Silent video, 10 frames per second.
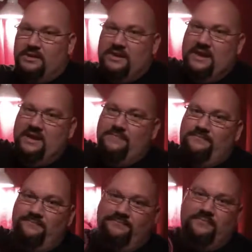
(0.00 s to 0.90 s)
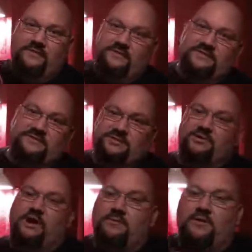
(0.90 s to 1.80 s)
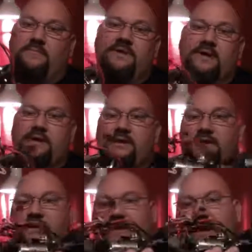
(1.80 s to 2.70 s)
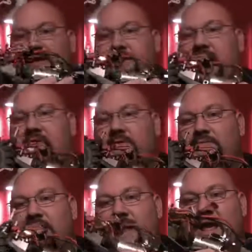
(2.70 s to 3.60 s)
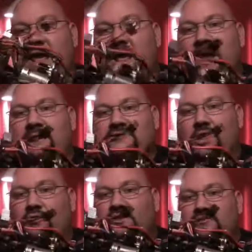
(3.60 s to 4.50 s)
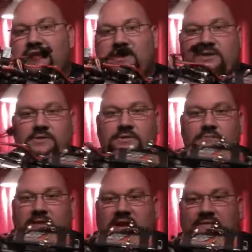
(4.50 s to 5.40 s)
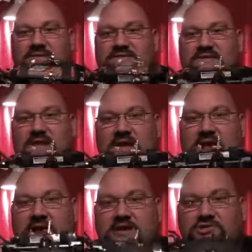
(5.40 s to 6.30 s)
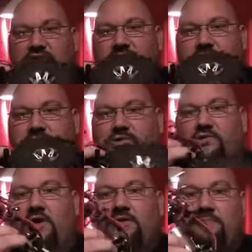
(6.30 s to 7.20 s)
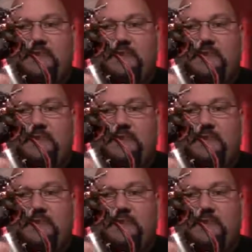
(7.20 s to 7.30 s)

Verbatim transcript: look again. This is the truck we're going to be gutting out and totally redoing. Making this thing a trailing, crawling